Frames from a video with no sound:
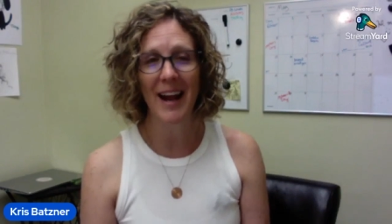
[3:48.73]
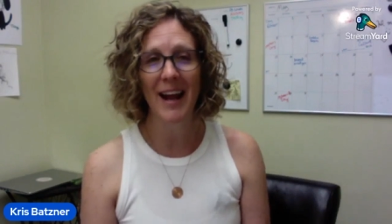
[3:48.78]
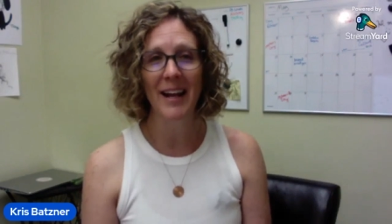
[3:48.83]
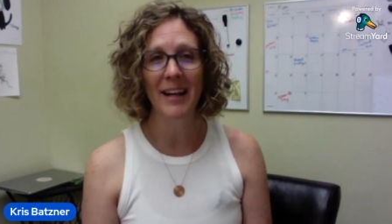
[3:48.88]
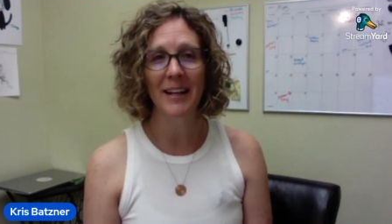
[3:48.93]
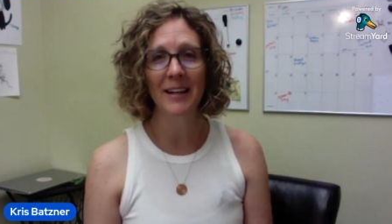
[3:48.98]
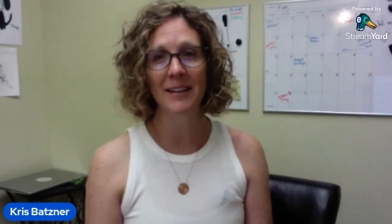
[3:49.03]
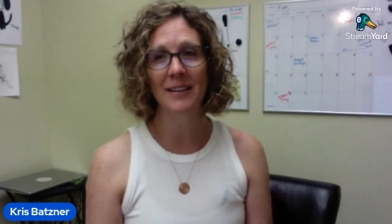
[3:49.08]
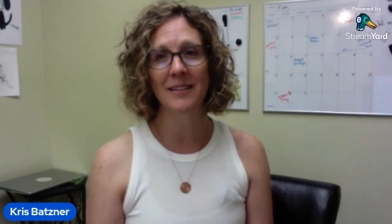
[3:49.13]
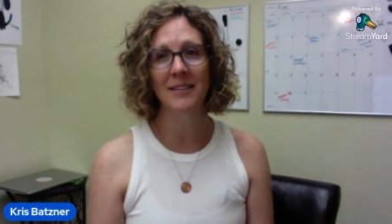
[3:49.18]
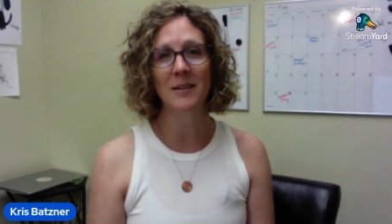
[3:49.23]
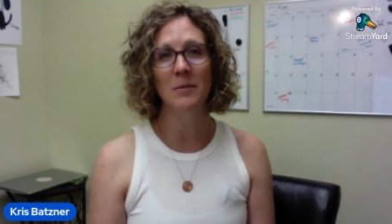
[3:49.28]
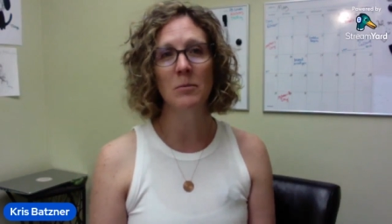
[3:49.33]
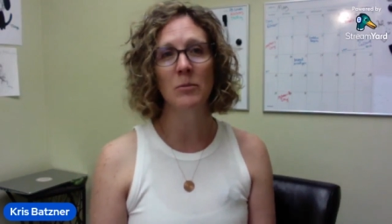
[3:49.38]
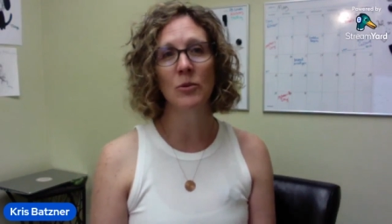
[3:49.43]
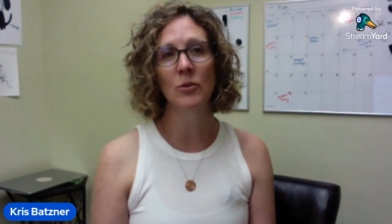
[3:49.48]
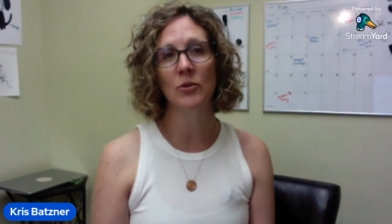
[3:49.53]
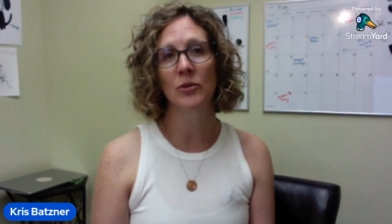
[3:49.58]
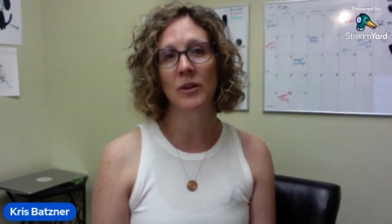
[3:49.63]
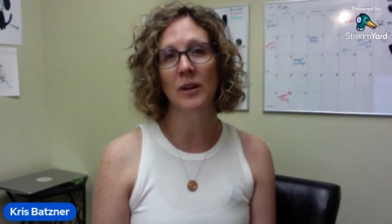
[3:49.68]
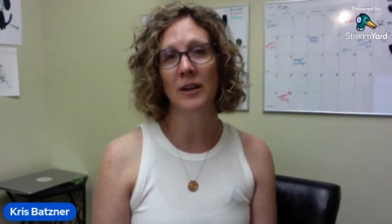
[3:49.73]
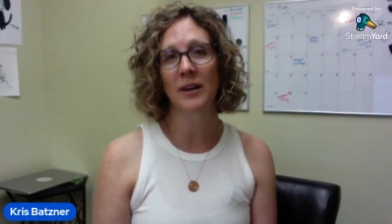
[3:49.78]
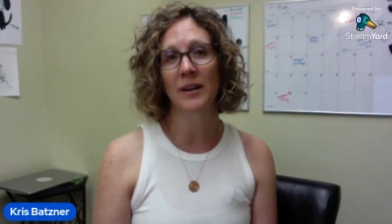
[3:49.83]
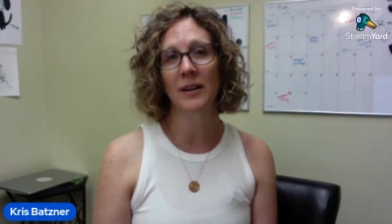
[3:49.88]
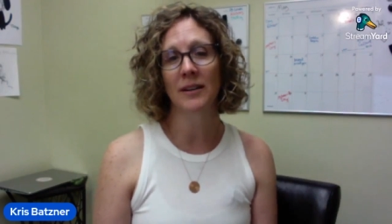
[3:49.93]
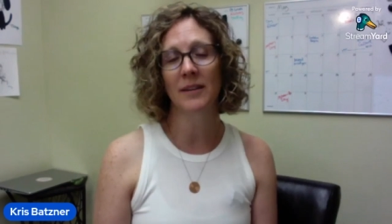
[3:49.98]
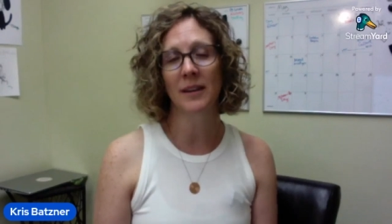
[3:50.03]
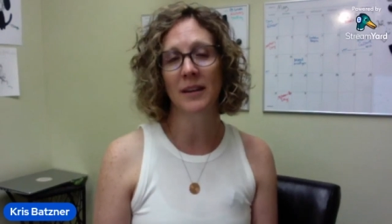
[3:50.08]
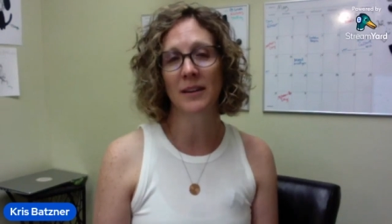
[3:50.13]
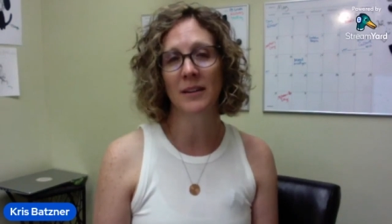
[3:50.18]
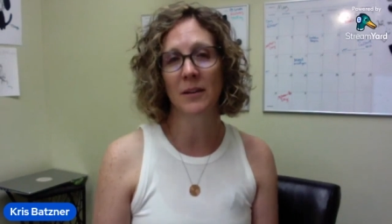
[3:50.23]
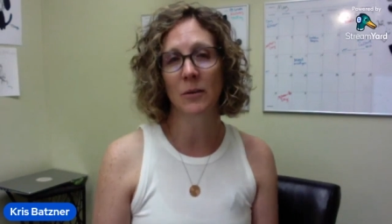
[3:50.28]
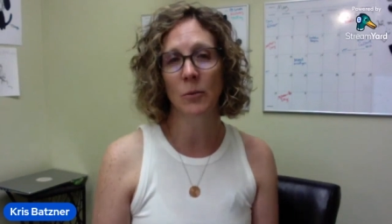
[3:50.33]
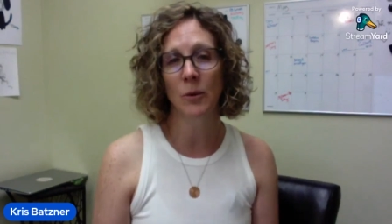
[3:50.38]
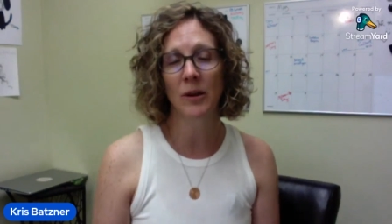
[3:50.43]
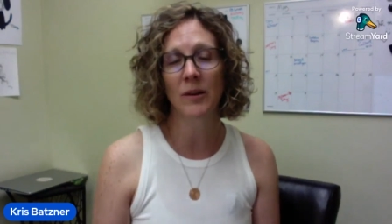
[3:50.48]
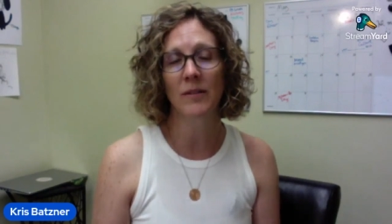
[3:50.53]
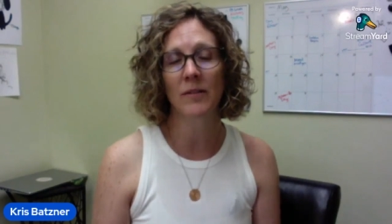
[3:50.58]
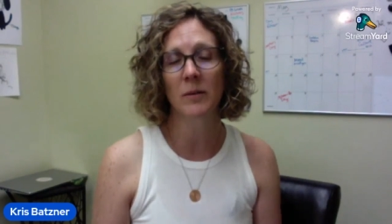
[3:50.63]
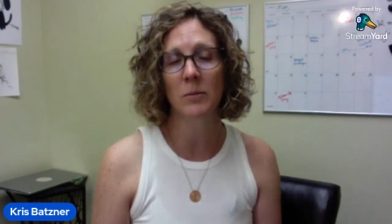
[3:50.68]
And it is the mudra that
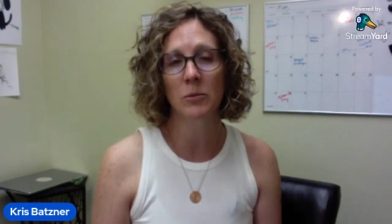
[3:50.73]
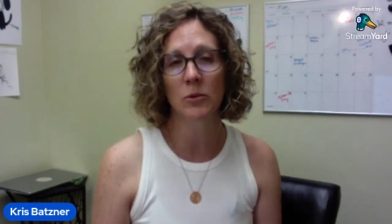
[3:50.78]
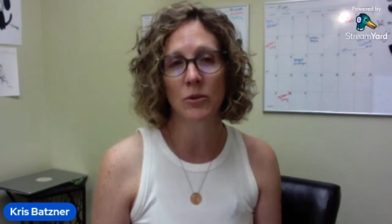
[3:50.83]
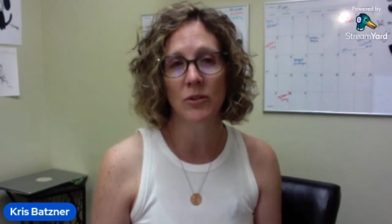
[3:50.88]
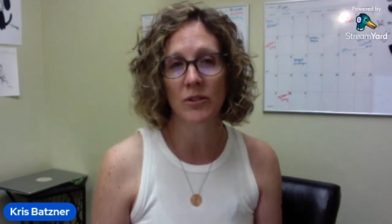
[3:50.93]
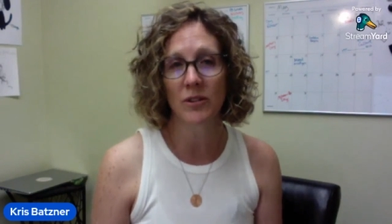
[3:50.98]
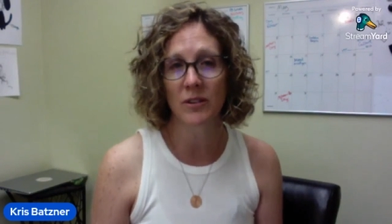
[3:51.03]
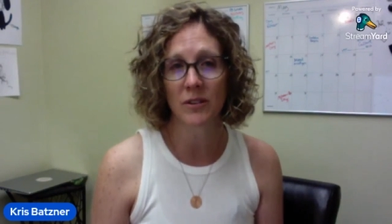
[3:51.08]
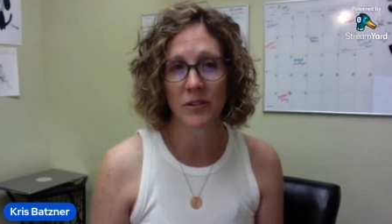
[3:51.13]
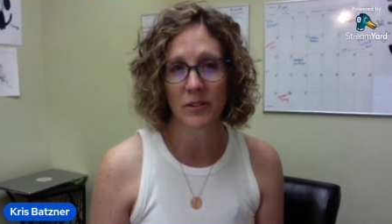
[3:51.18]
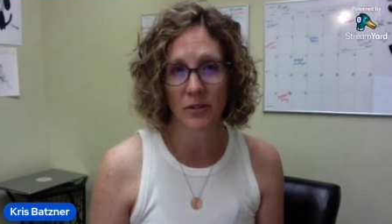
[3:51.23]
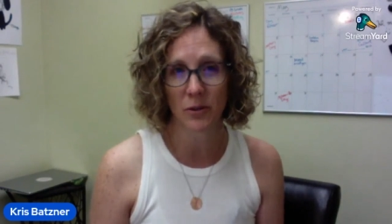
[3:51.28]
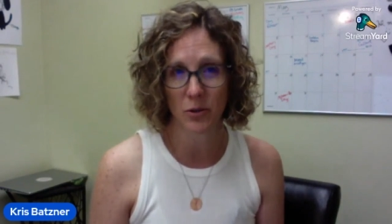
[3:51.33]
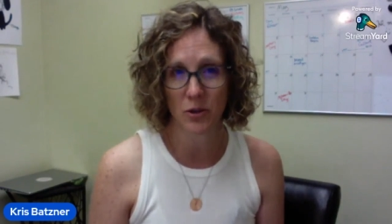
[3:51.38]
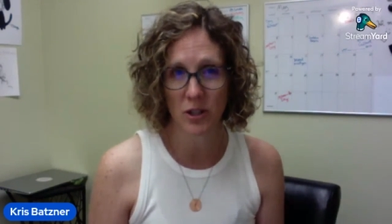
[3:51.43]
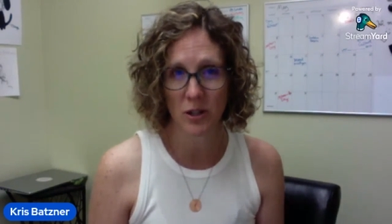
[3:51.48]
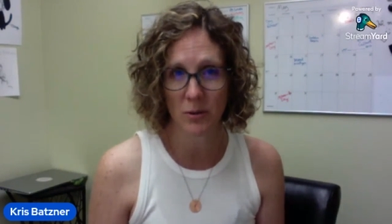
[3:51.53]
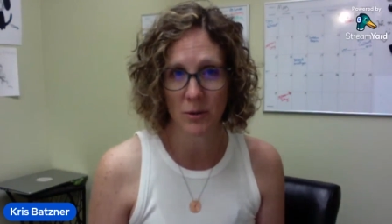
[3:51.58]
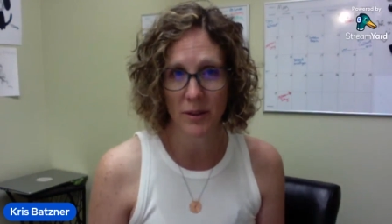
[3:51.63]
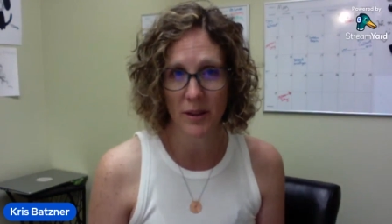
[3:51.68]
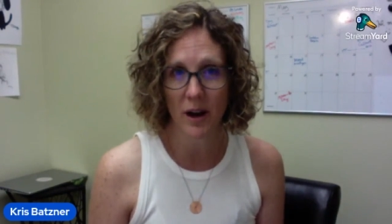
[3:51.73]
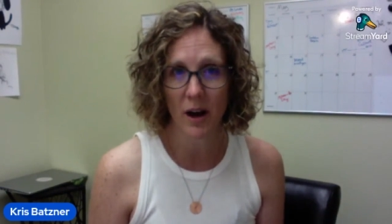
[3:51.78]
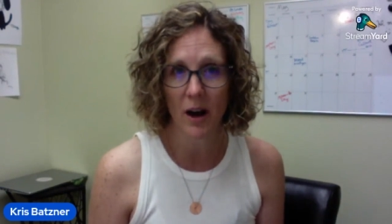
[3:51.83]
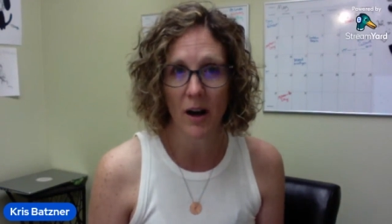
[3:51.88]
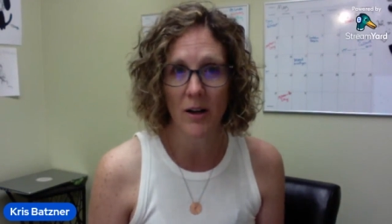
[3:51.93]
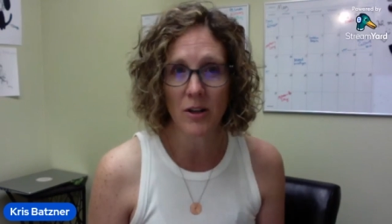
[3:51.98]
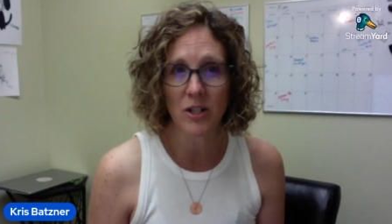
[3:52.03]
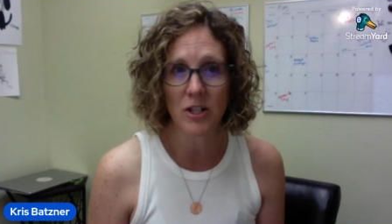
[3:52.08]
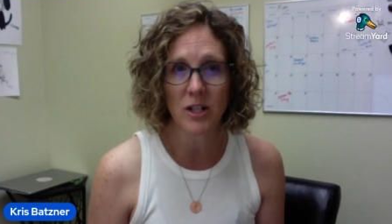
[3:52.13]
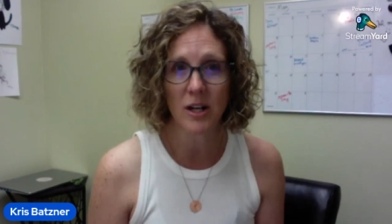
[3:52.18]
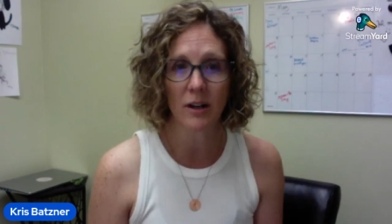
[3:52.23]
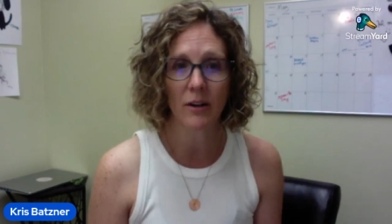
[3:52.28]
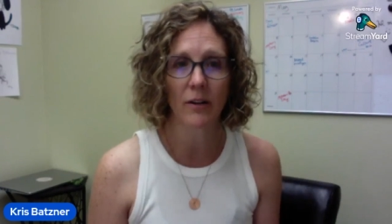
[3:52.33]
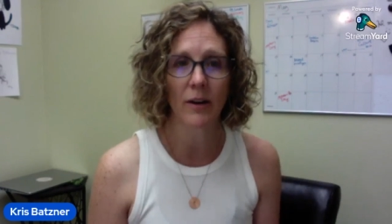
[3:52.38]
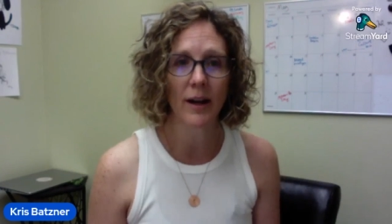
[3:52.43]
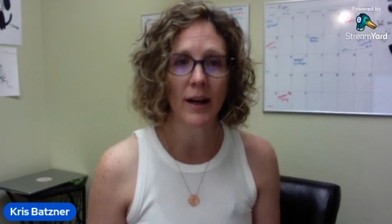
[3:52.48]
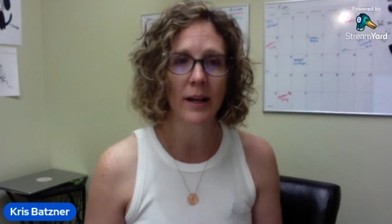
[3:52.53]
one of the mudras that is associated with the heart chakra.